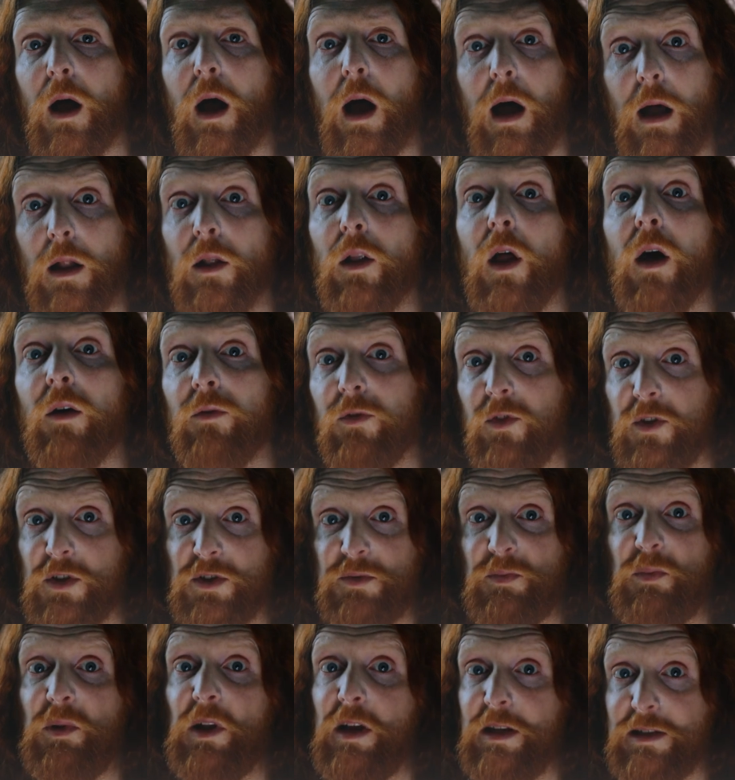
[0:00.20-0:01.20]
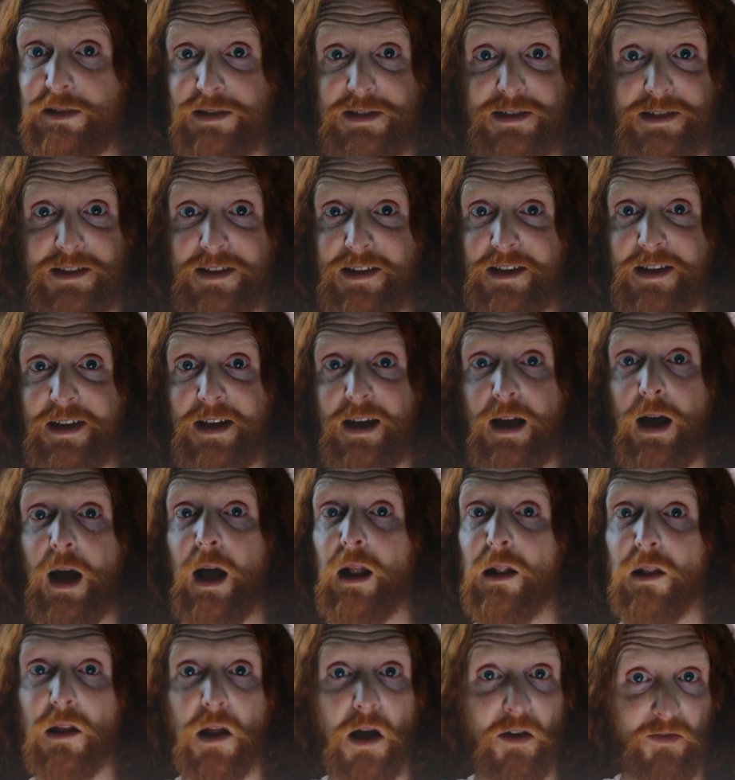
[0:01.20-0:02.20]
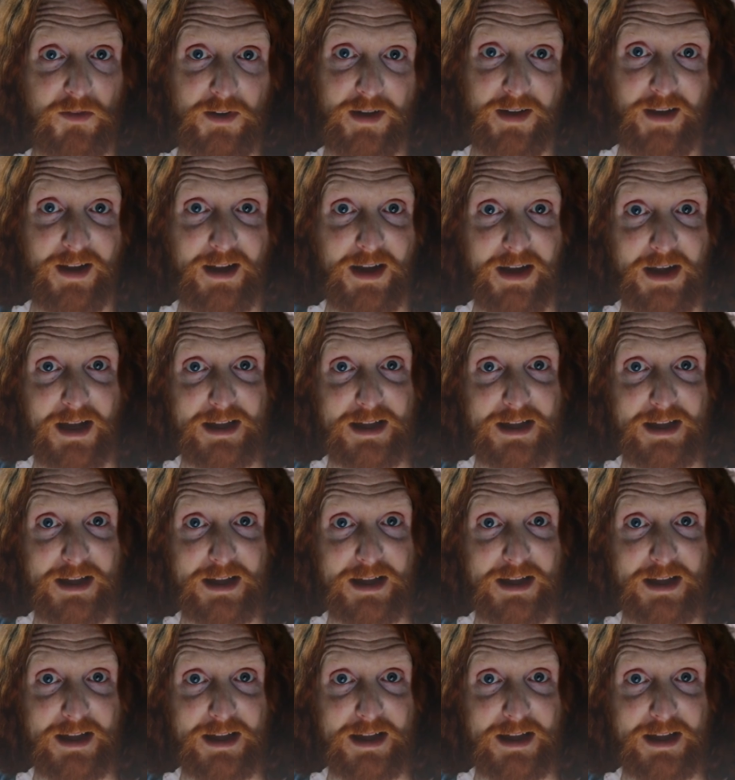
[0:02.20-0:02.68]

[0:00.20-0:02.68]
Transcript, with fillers: I love this place. I love it.